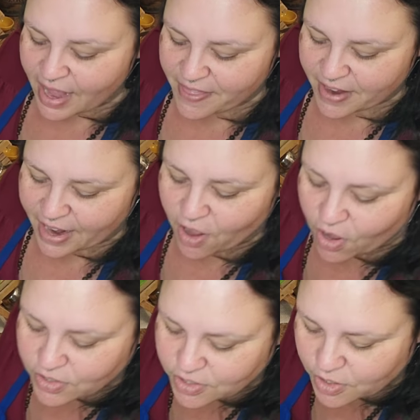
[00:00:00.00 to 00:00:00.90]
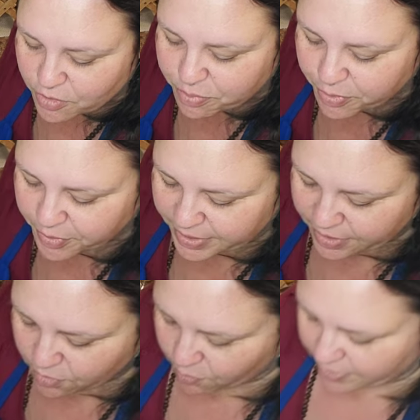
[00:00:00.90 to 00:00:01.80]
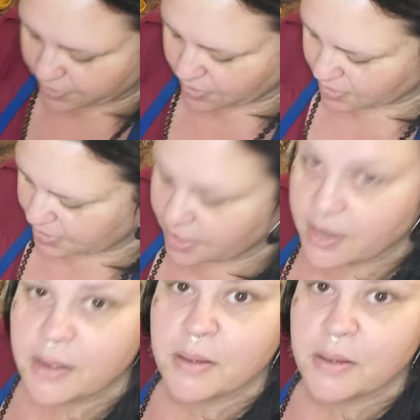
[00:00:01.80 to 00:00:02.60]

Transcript: And then I also pre-oiled